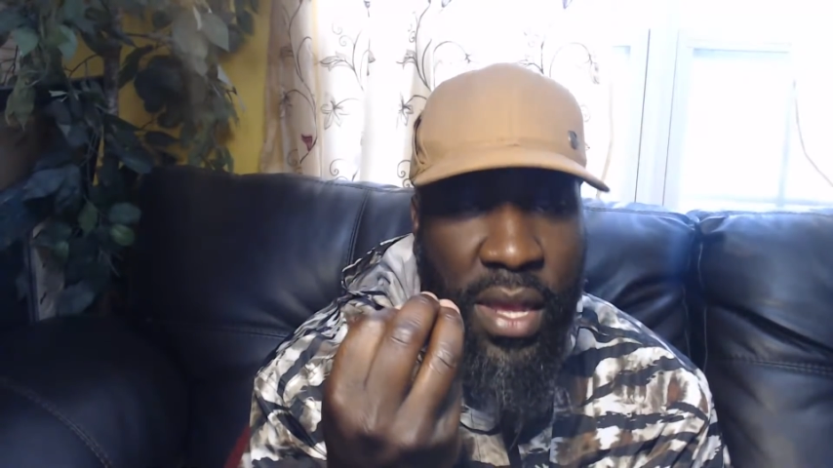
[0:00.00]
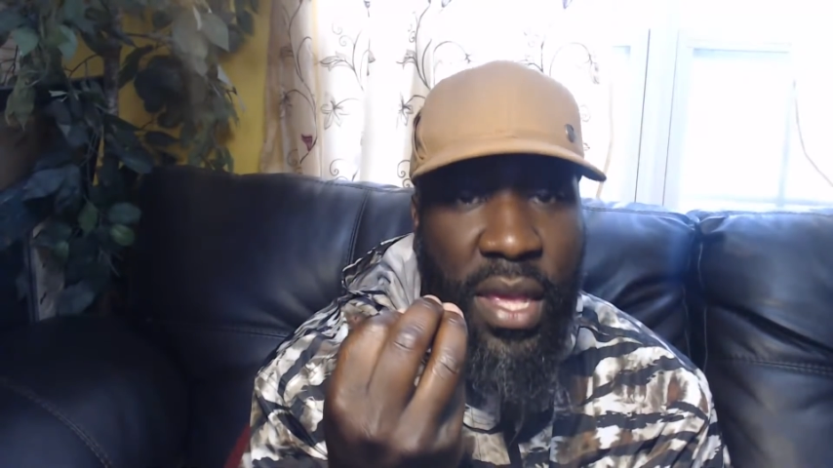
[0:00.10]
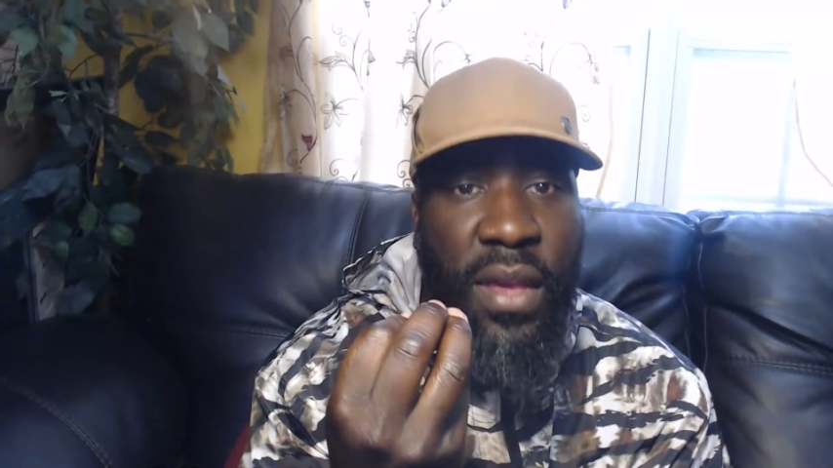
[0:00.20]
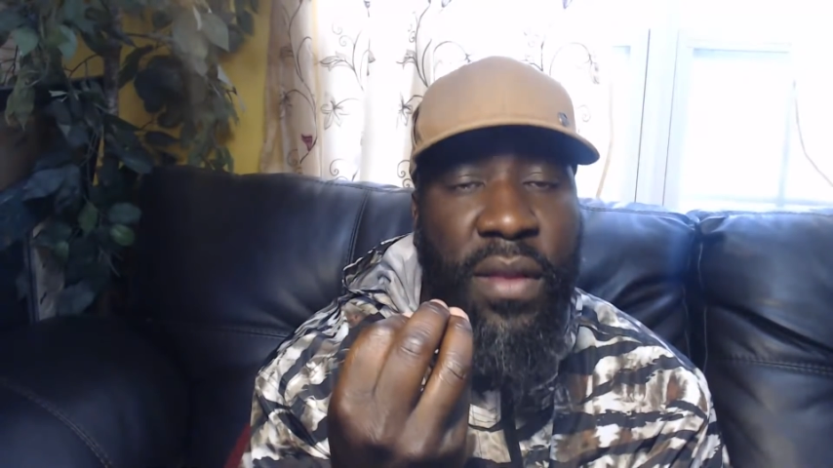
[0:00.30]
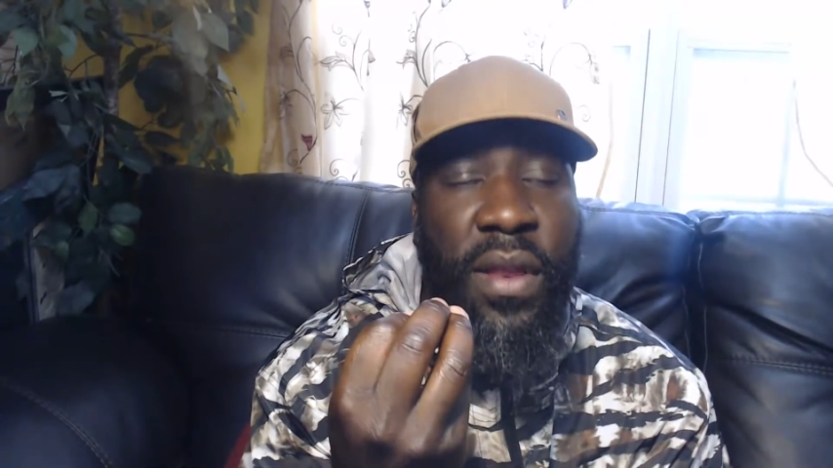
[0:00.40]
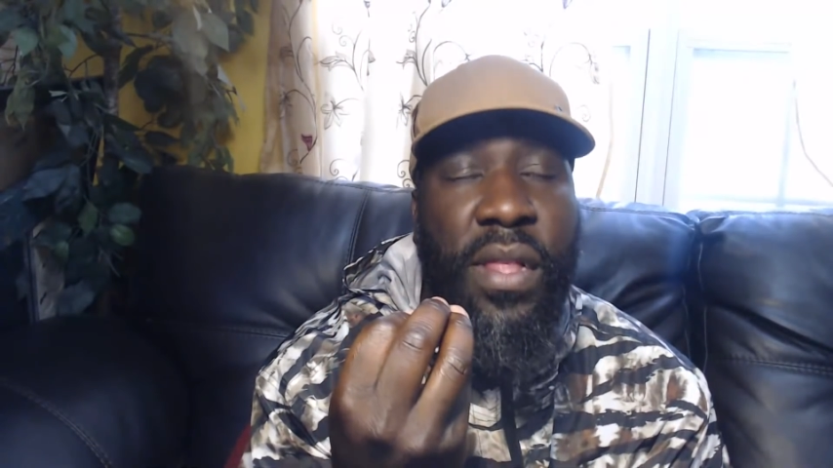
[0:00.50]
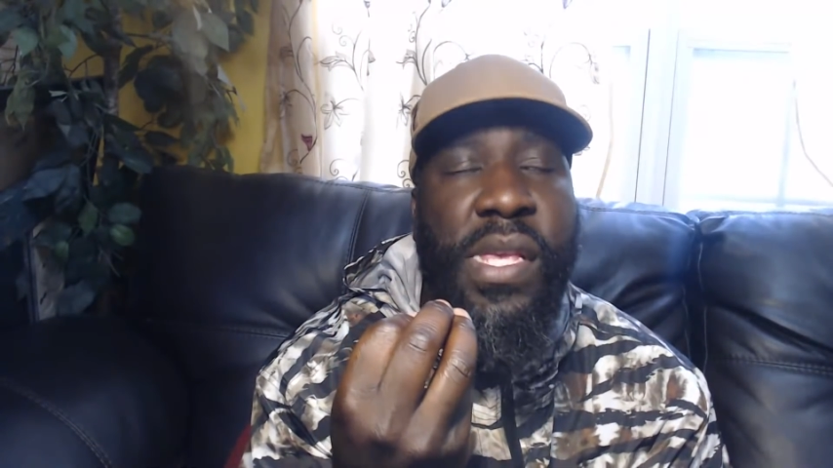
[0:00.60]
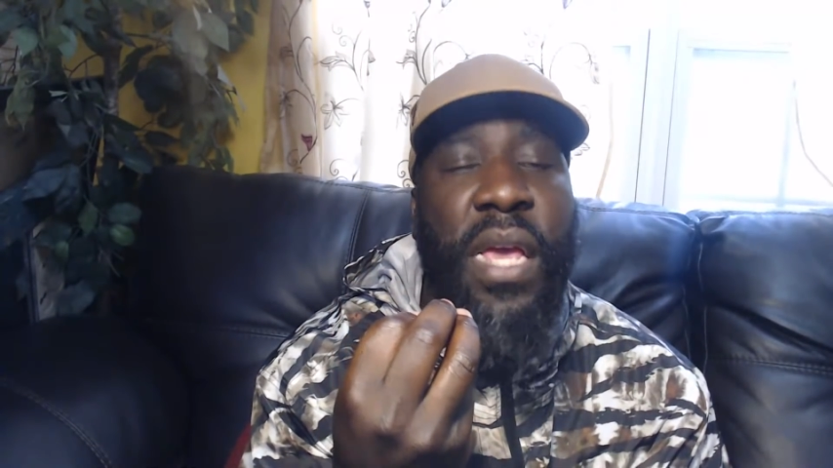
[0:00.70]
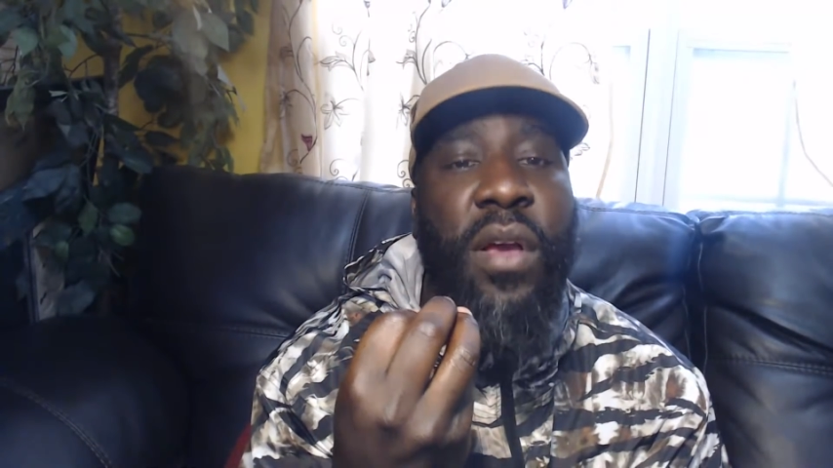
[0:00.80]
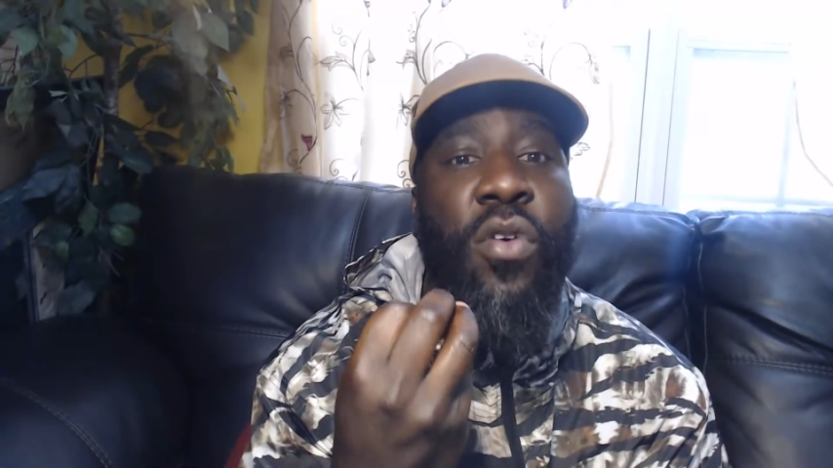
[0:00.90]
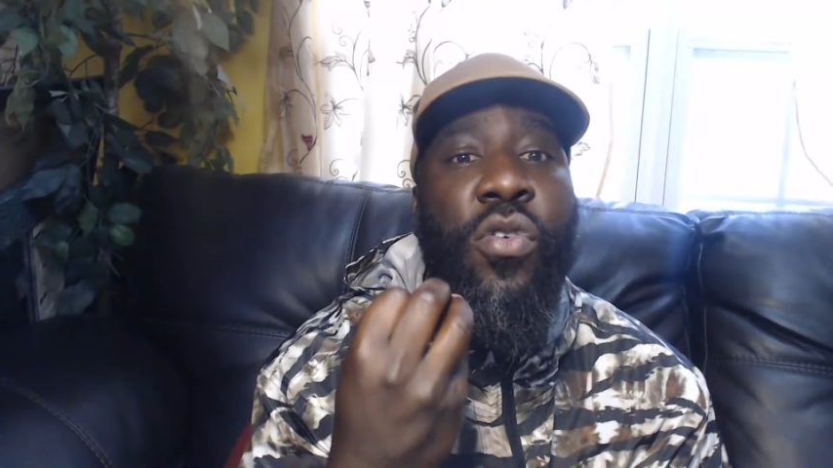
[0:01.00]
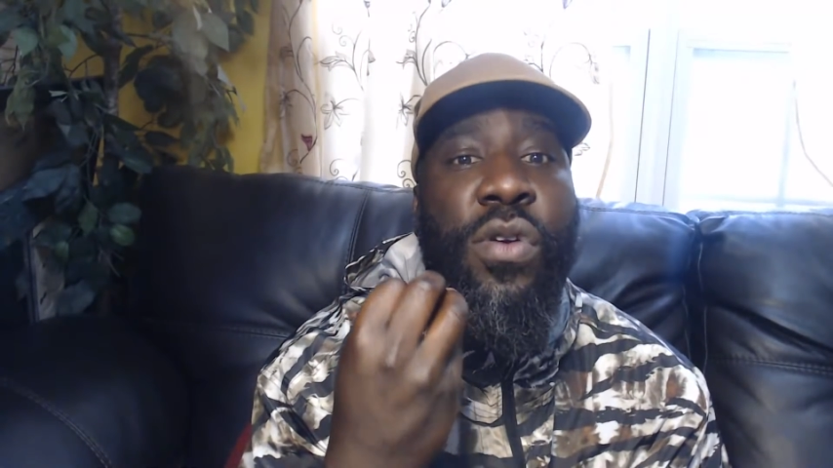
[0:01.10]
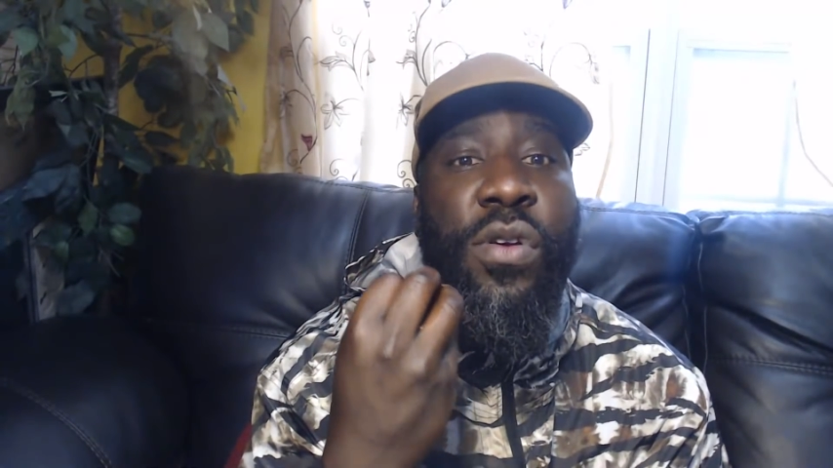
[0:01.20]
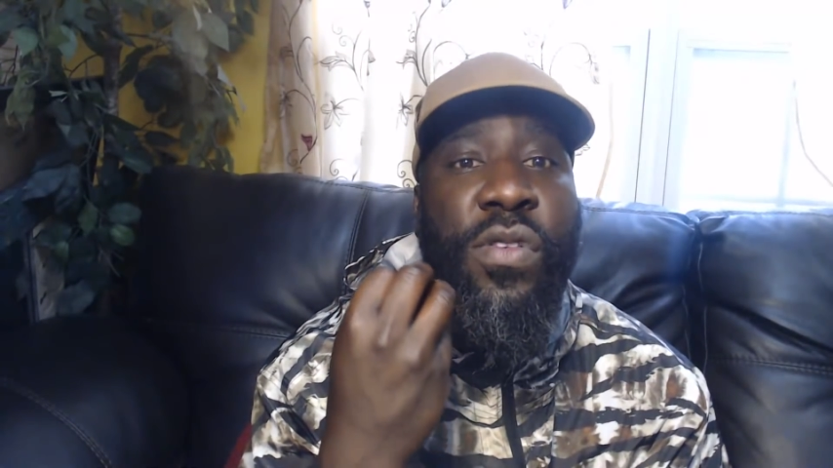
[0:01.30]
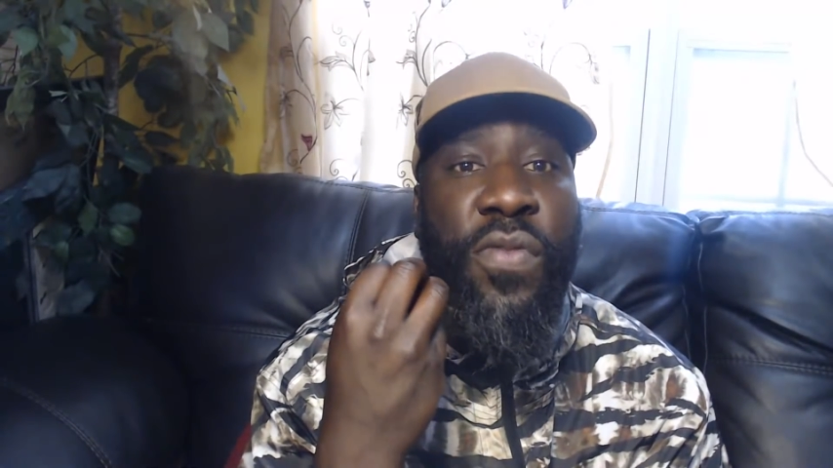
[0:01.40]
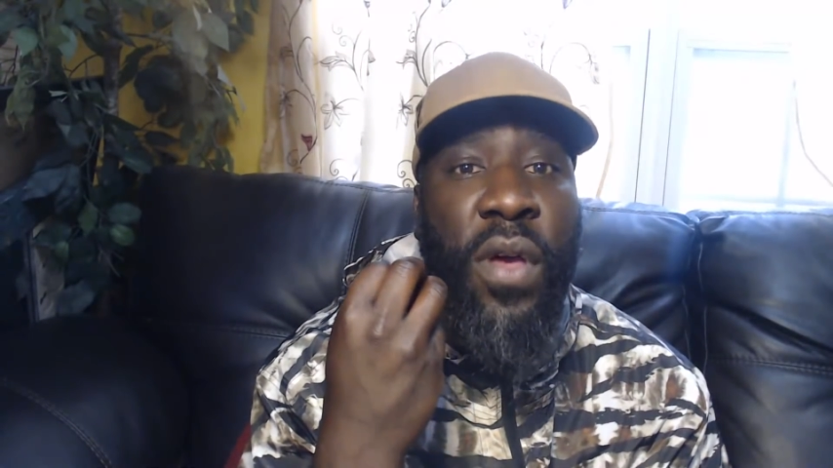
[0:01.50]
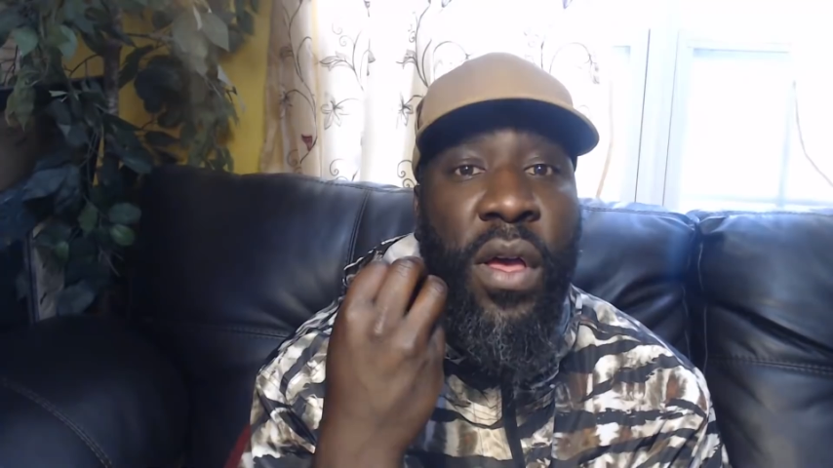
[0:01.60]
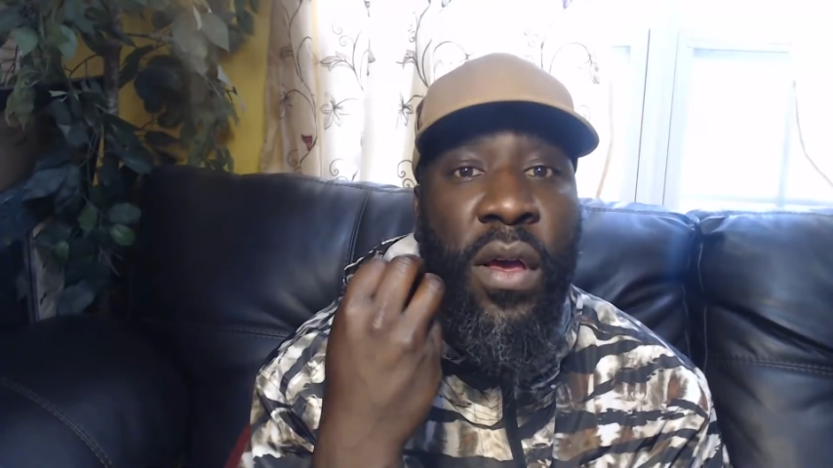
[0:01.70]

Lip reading: to take orders